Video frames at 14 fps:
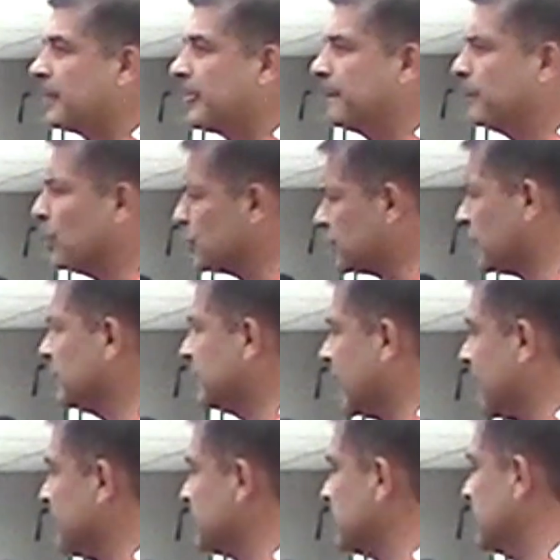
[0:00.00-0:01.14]
Most of the
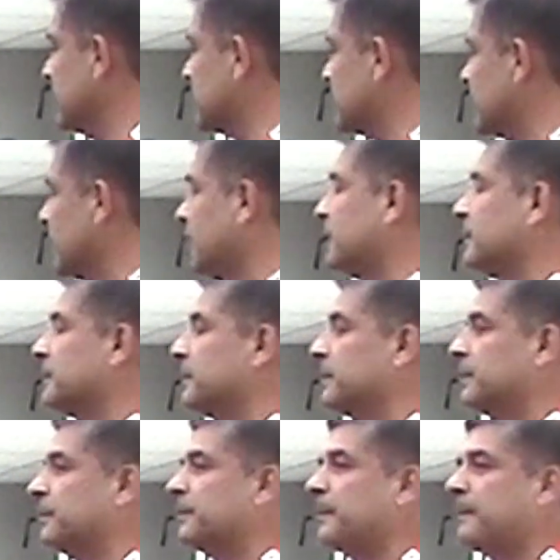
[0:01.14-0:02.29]
times in history
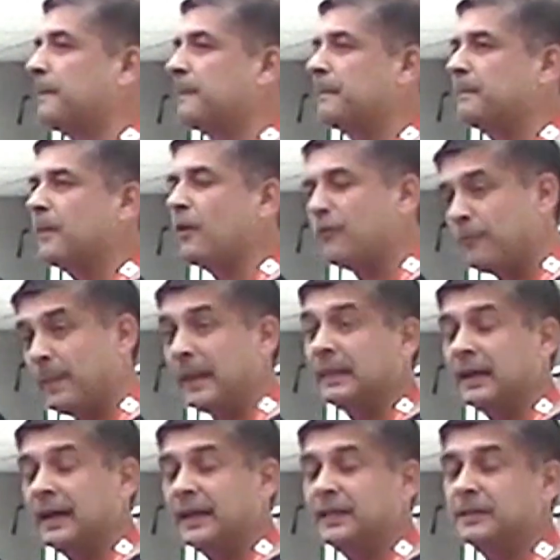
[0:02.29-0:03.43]
of
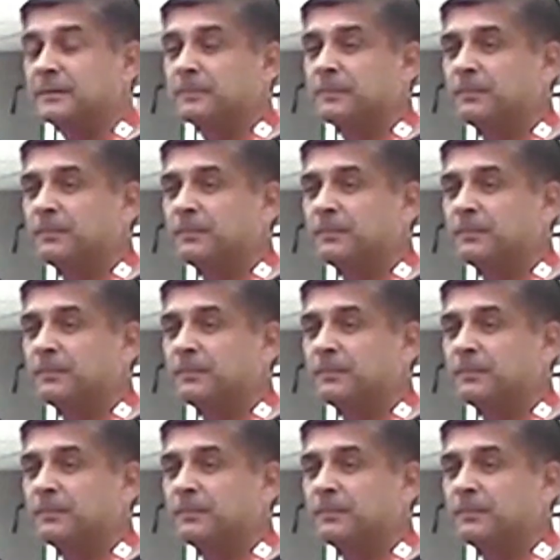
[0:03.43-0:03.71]
mankind,